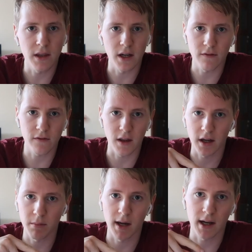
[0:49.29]
and then I'm
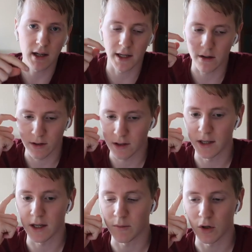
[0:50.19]
flying back later in the
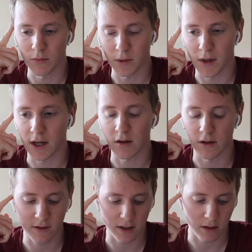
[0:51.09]
day. I'm going to be back
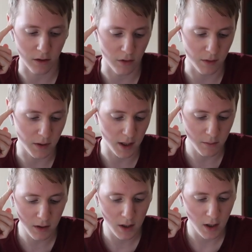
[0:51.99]
here at 6:30
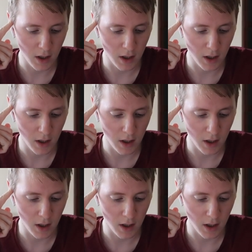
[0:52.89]
p.m.